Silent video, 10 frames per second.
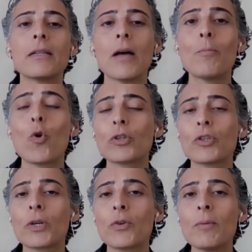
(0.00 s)
border
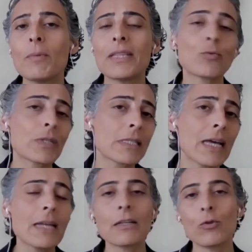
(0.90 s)
agreement that was
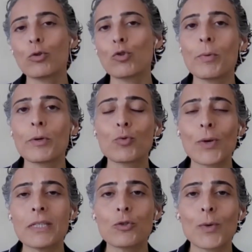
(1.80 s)
signed in October
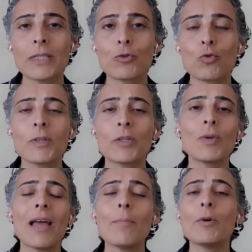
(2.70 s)
2022
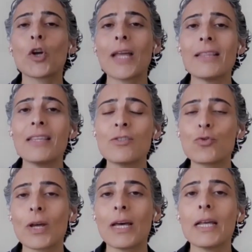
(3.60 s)
between Lebanon and
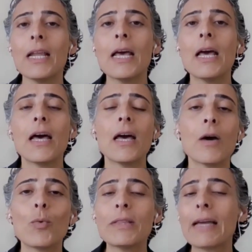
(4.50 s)
Israel
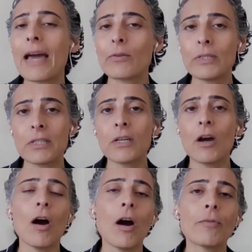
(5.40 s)
with the guarantee
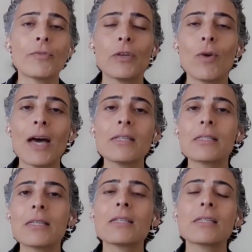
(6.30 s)
of the
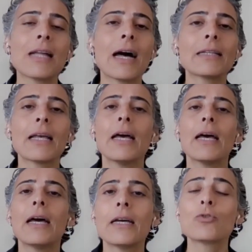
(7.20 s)
US says that
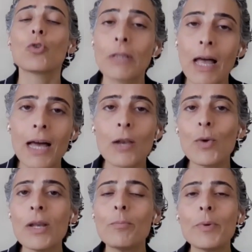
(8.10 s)
Total
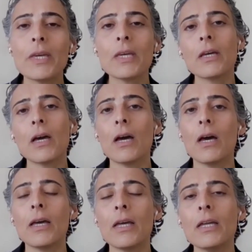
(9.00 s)
will be
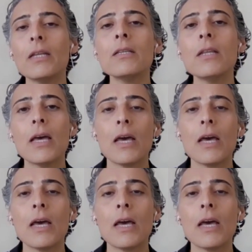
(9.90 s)
in